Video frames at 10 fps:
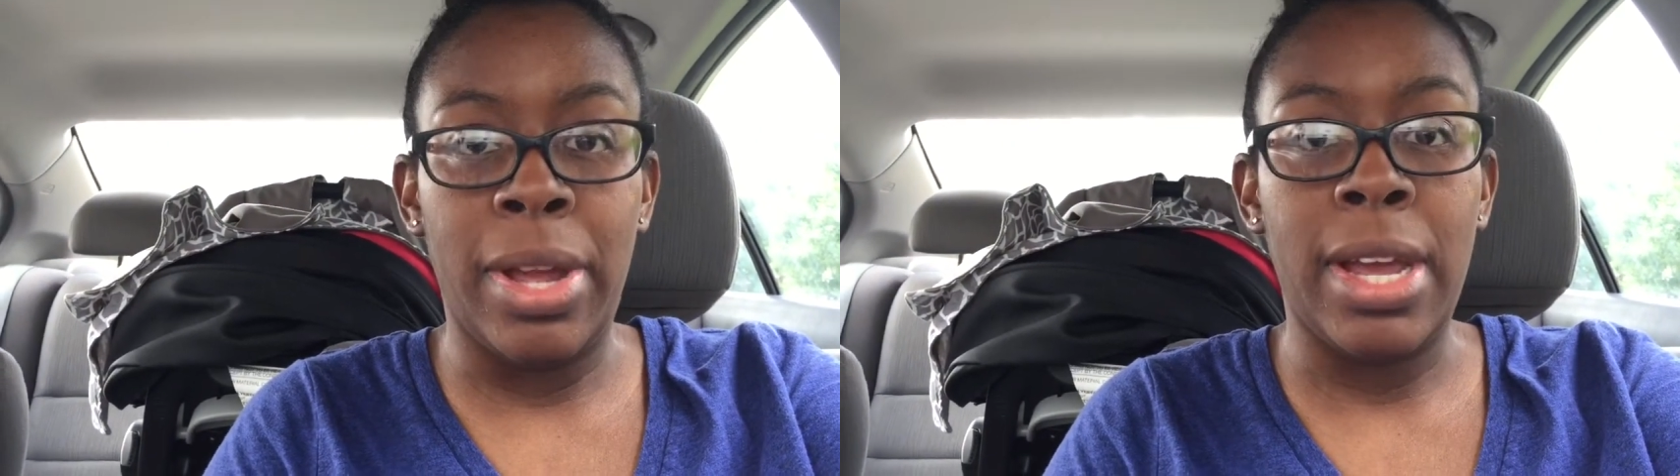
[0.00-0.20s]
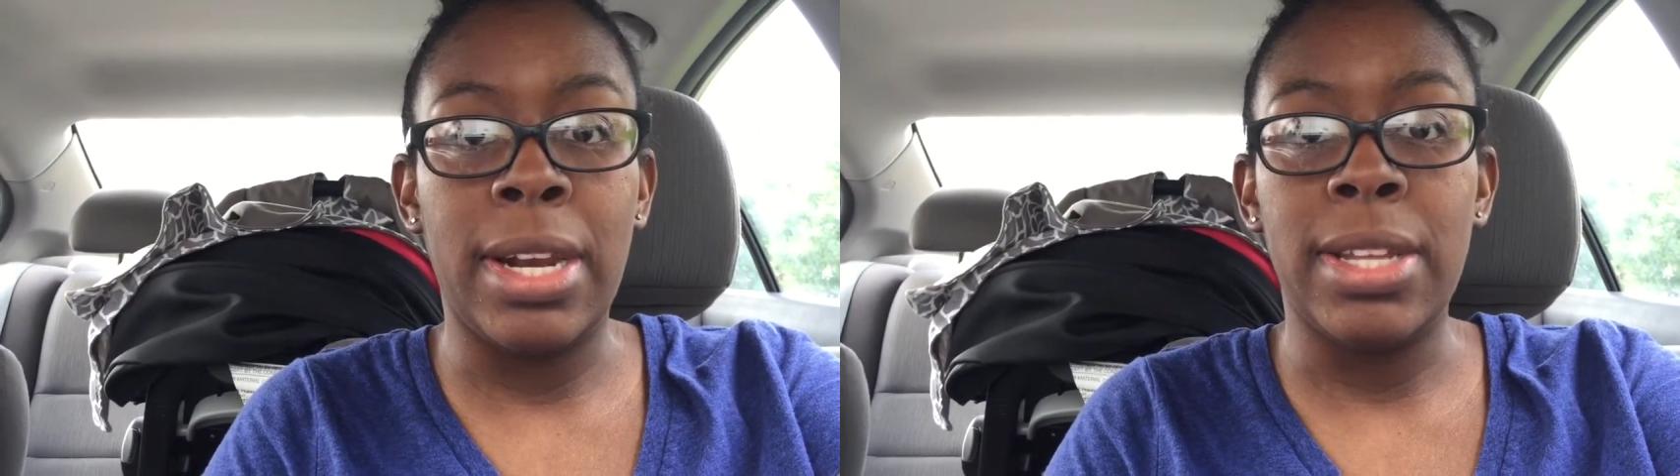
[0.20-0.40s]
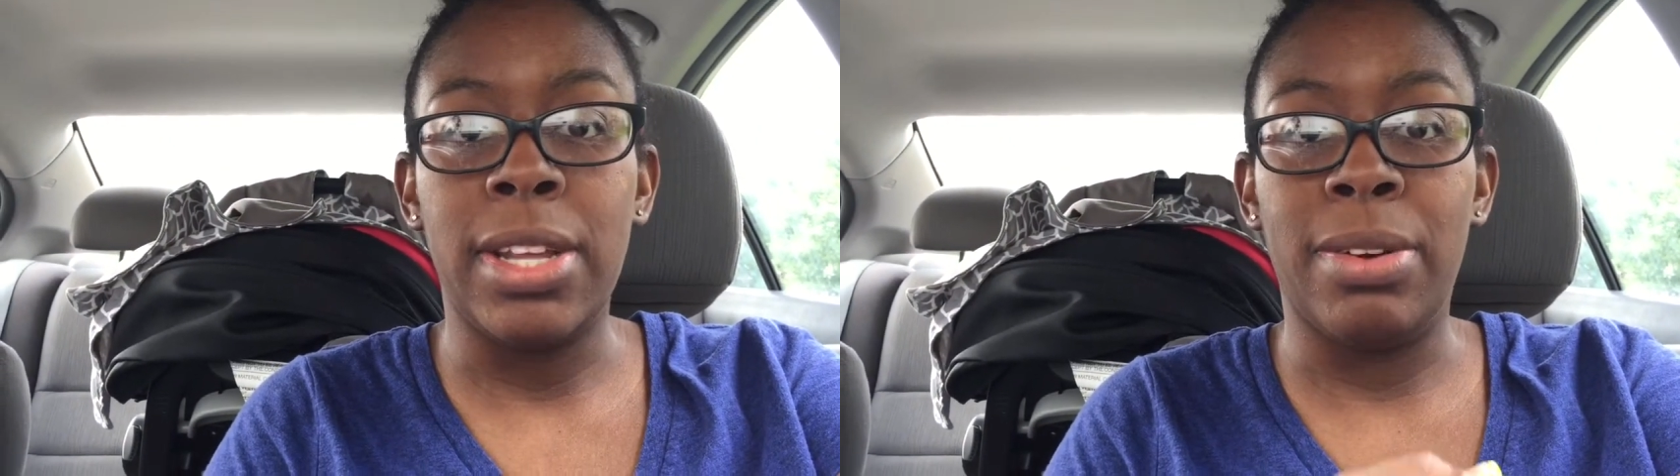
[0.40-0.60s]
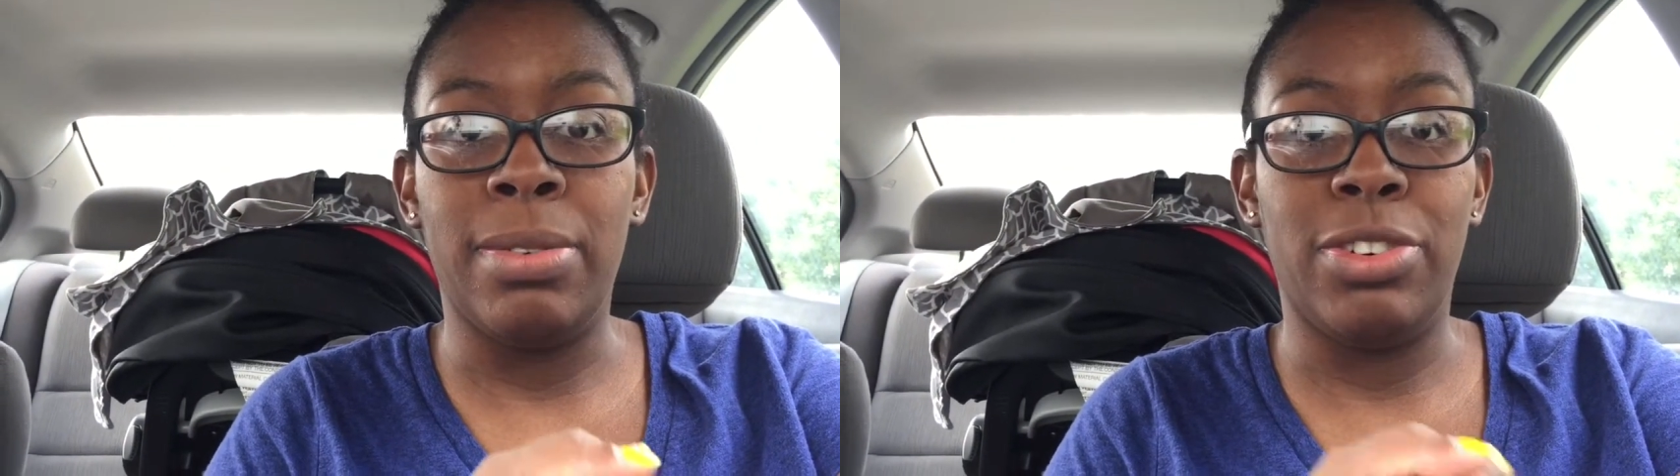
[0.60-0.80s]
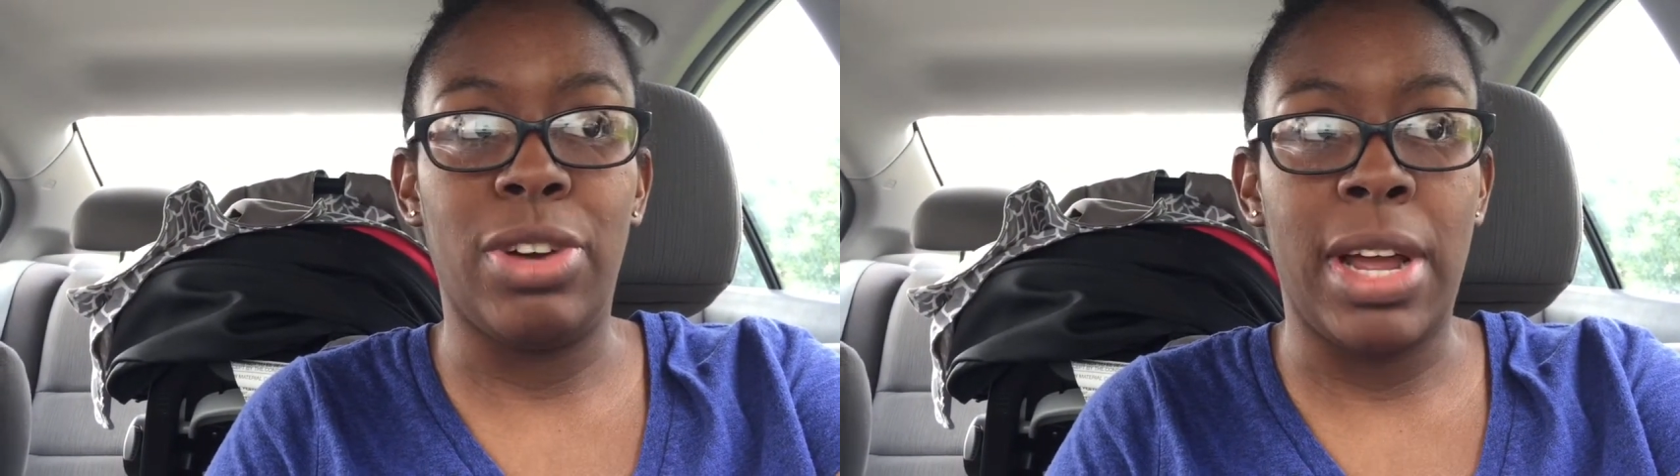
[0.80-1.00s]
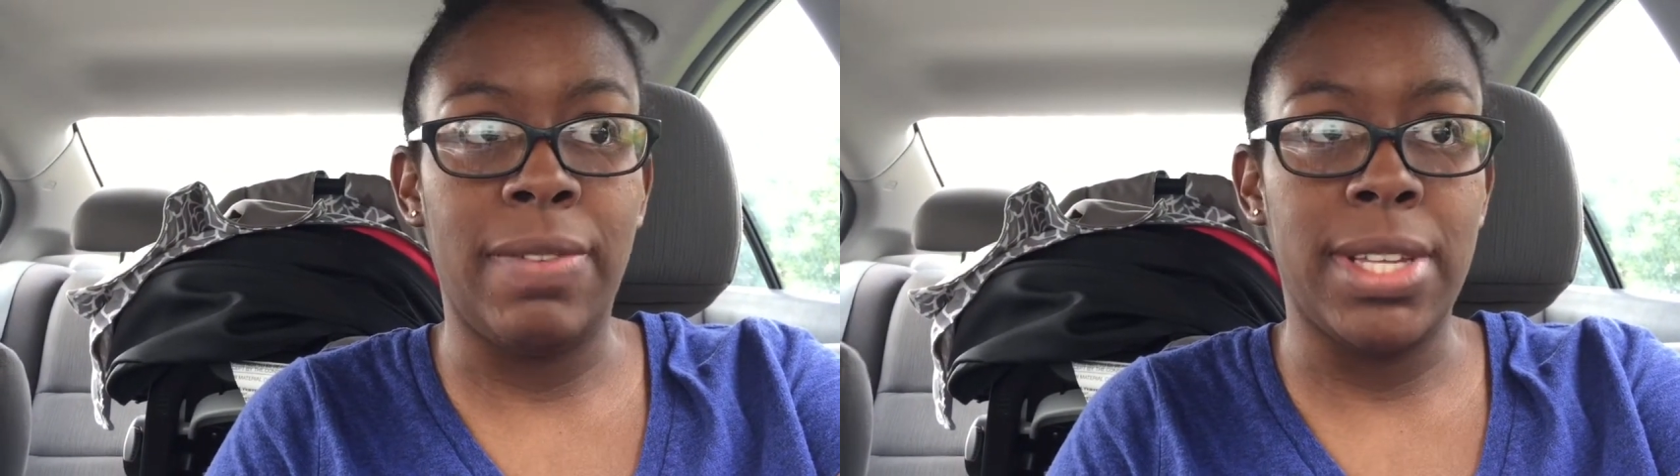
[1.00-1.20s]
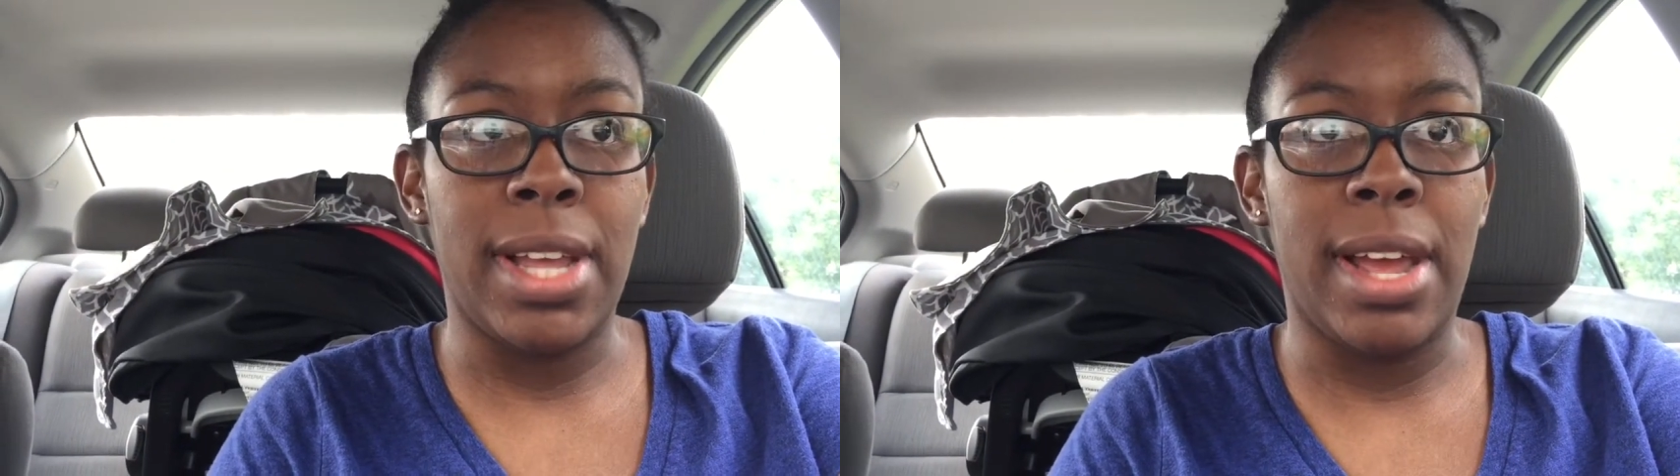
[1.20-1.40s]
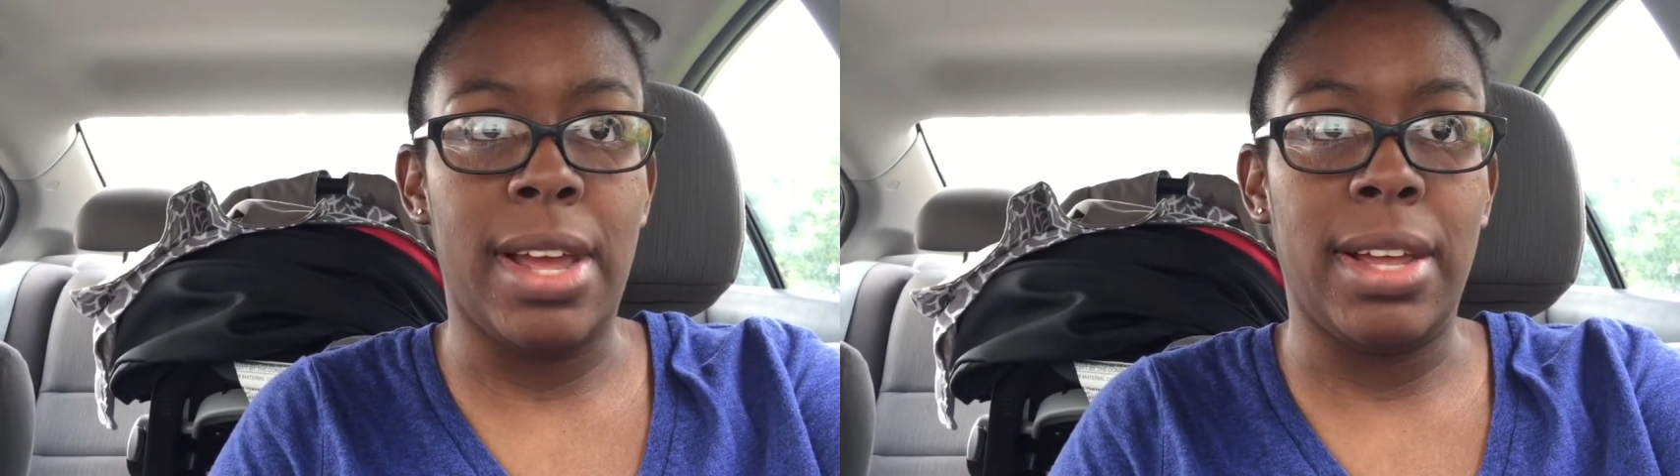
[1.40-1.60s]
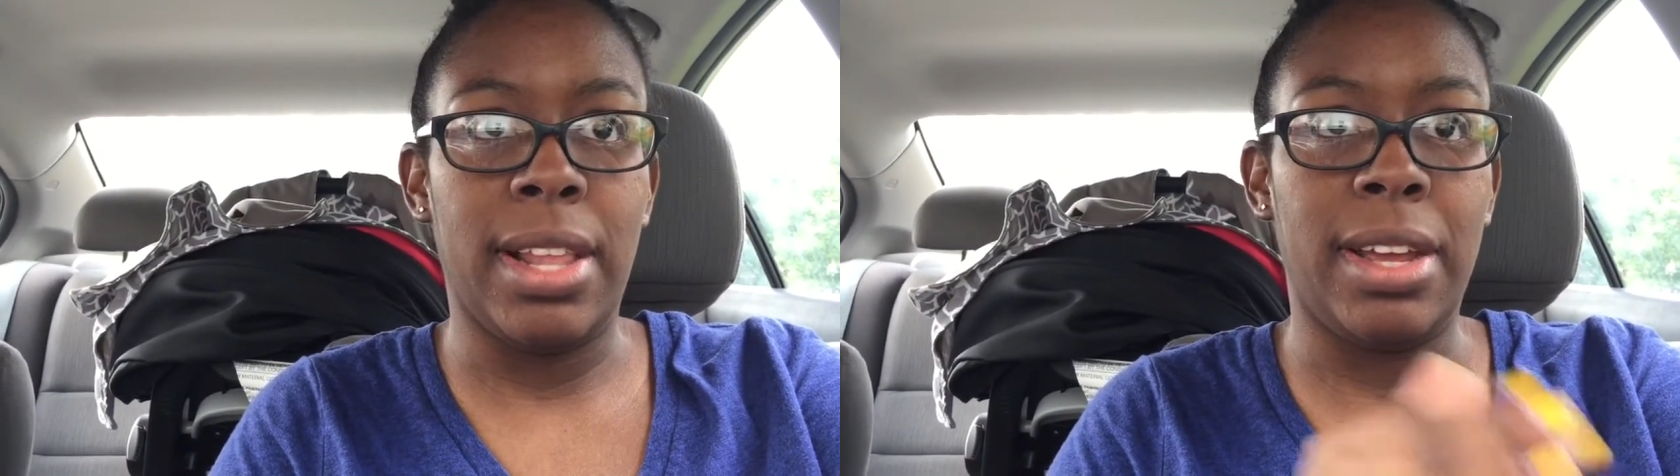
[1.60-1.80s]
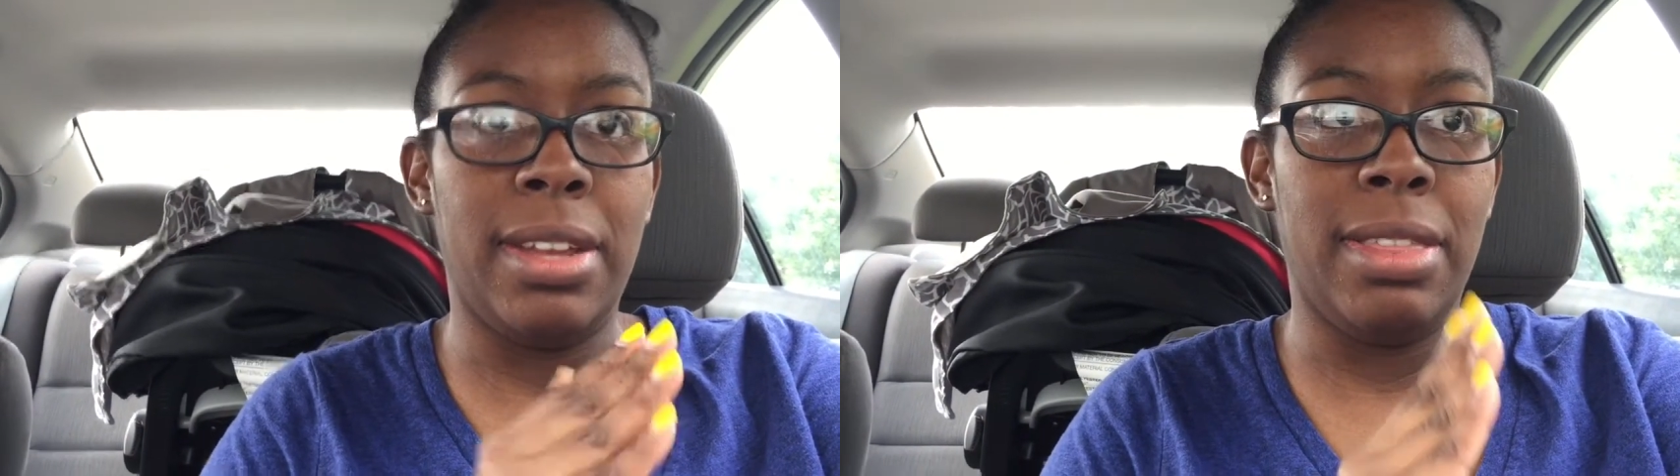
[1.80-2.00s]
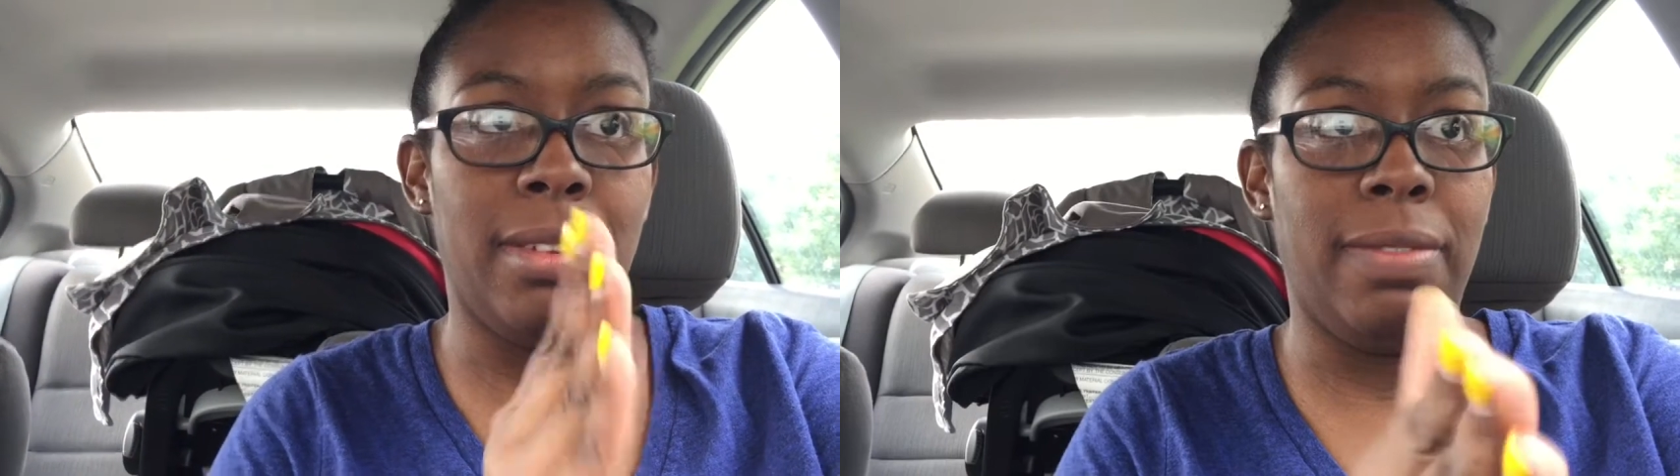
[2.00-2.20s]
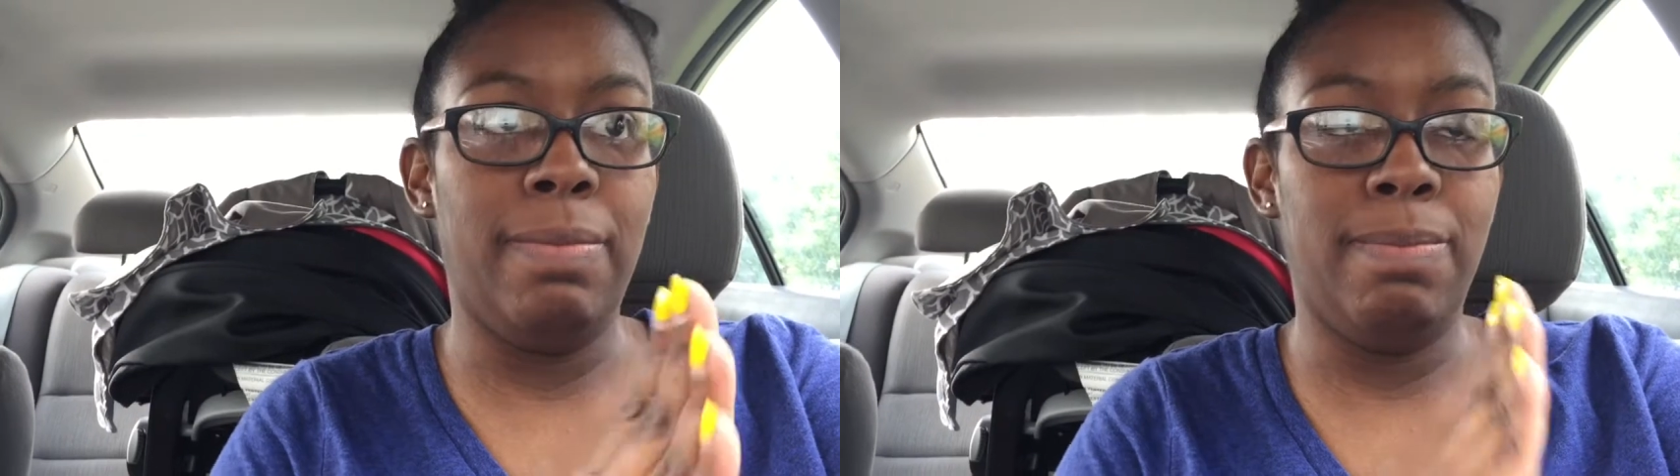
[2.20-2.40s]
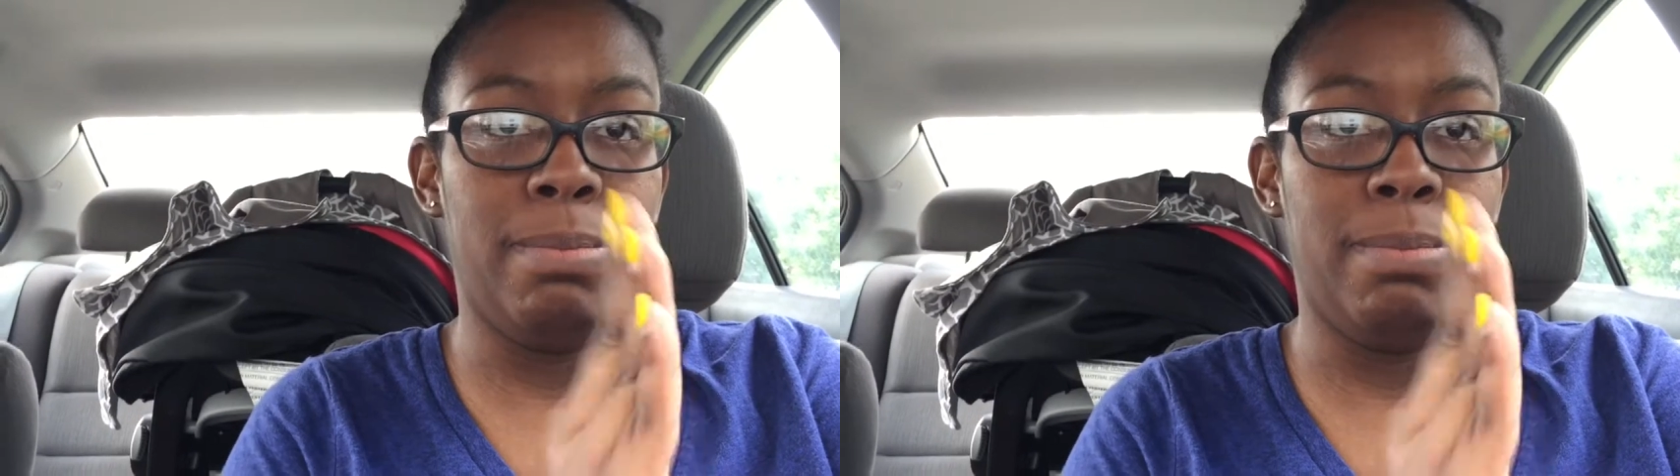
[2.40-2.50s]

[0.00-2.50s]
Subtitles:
and it's on the driver's side, like in the